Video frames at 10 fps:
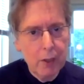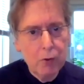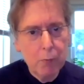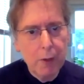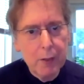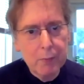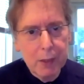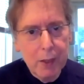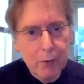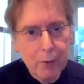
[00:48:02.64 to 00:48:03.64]
then you play them
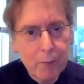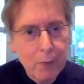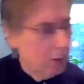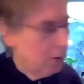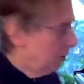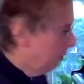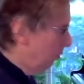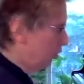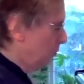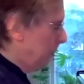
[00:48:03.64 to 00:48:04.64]
together. You know,
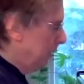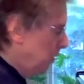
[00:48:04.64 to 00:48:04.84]
Chopin.